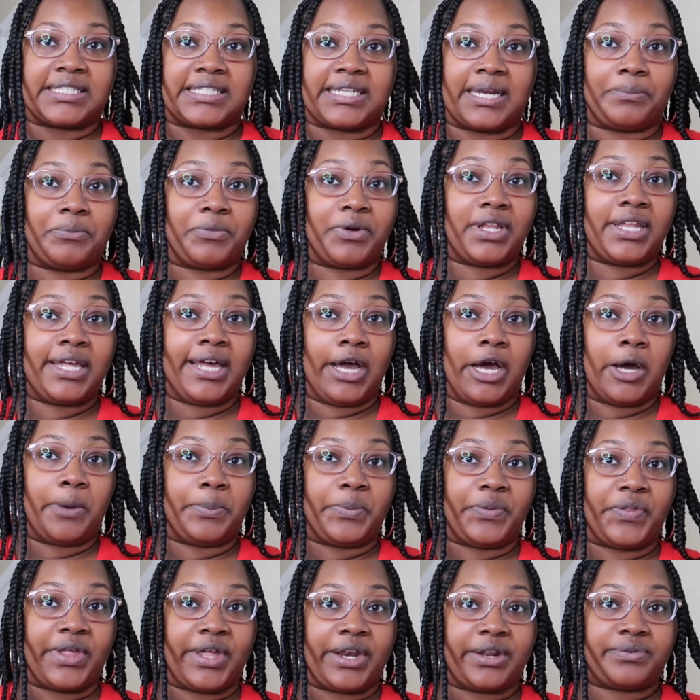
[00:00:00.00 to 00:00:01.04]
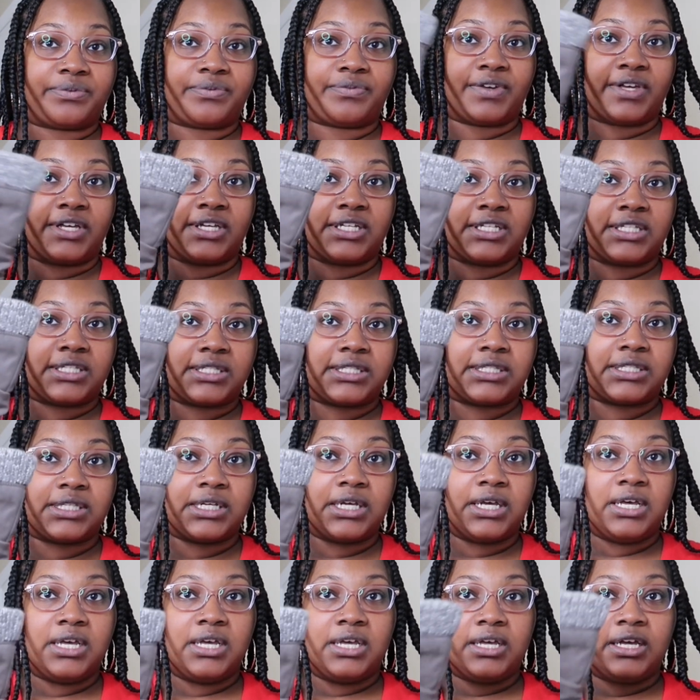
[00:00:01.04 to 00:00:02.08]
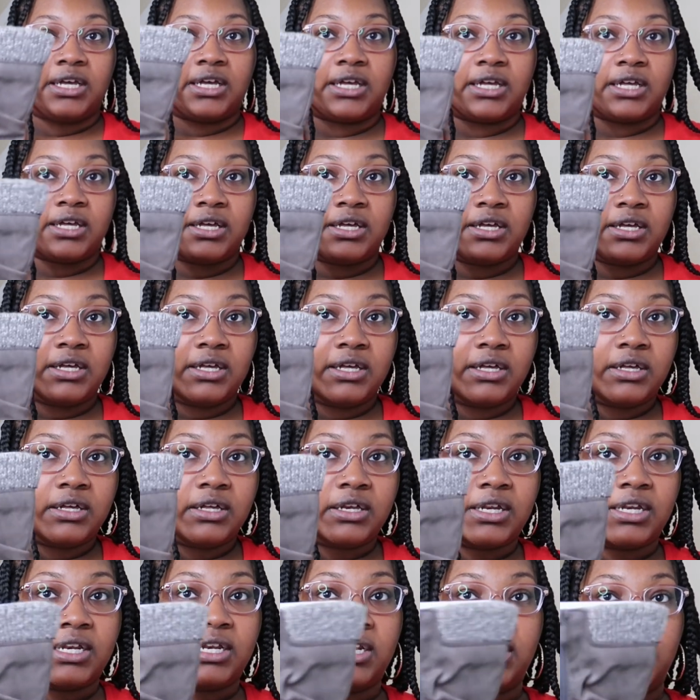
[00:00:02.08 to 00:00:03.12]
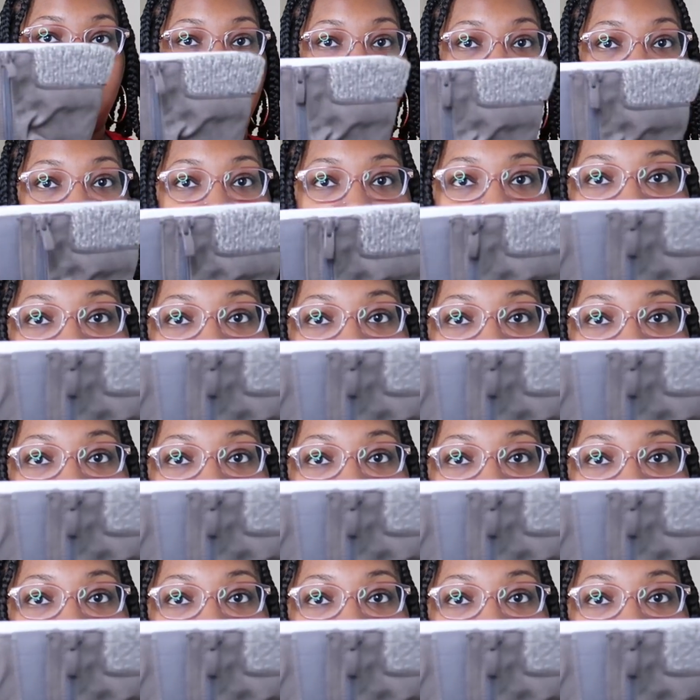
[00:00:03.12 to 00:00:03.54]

And I'm really hoping that it fits. It does